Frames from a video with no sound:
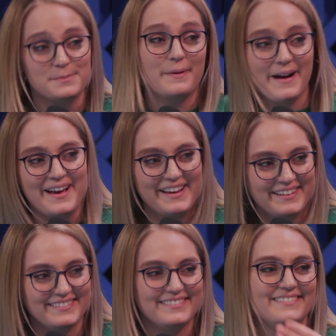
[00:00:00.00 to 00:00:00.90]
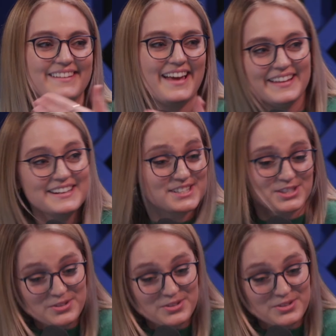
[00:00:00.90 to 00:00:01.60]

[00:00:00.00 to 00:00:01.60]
but and then he just threw